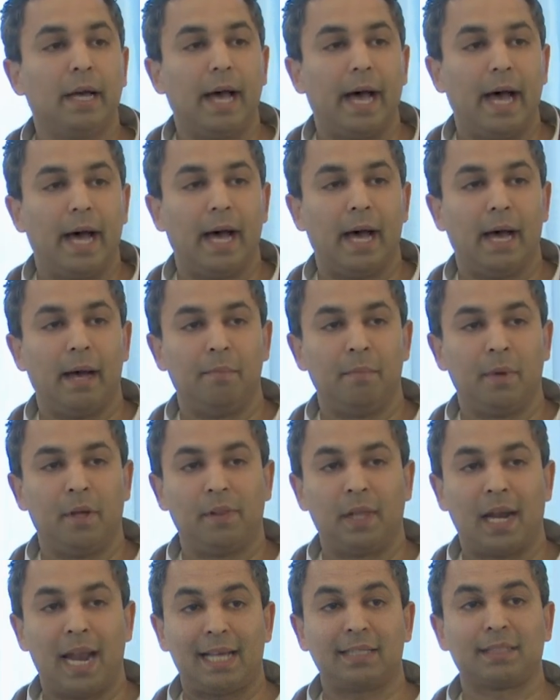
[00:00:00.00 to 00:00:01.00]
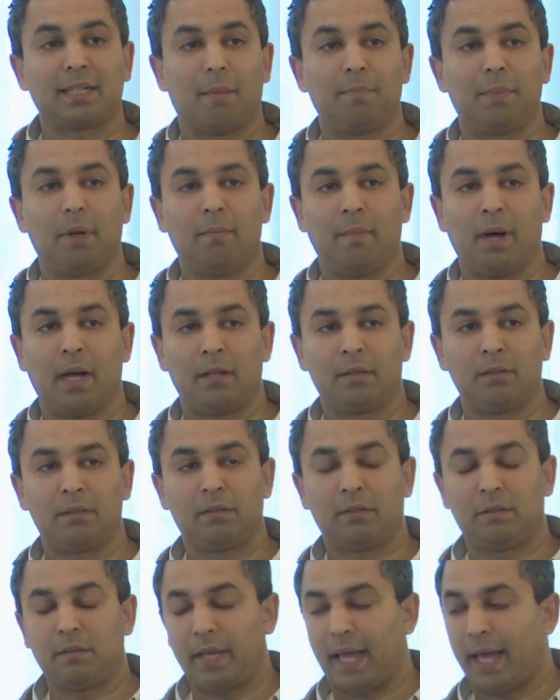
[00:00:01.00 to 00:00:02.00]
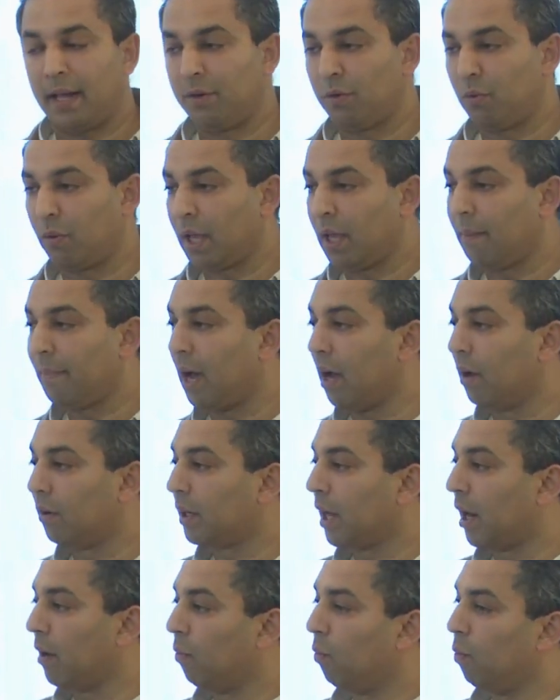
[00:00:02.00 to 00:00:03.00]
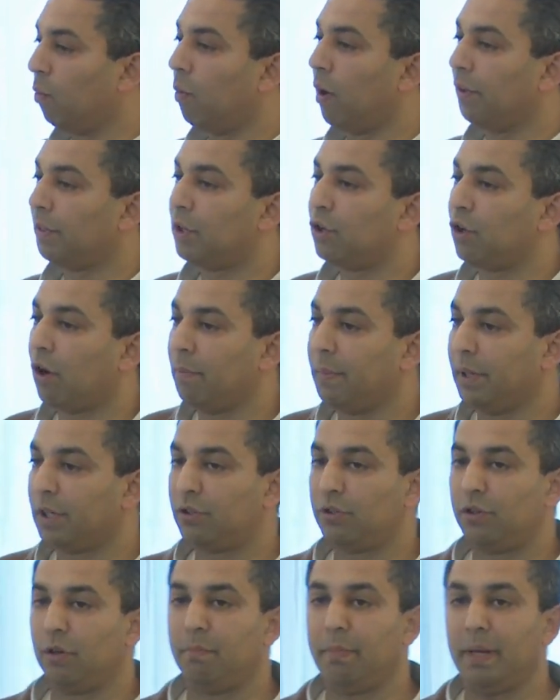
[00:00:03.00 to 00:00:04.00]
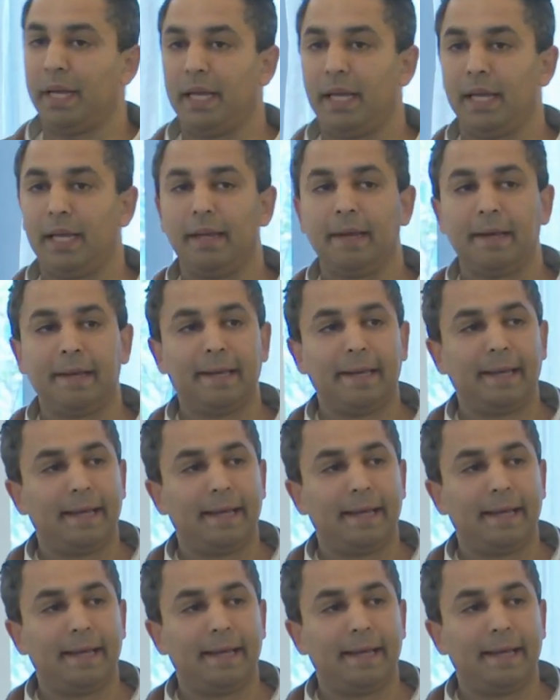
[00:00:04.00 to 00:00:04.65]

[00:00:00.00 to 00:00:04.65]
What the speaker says: in the last couple of months and talking about kind of what the topic should be.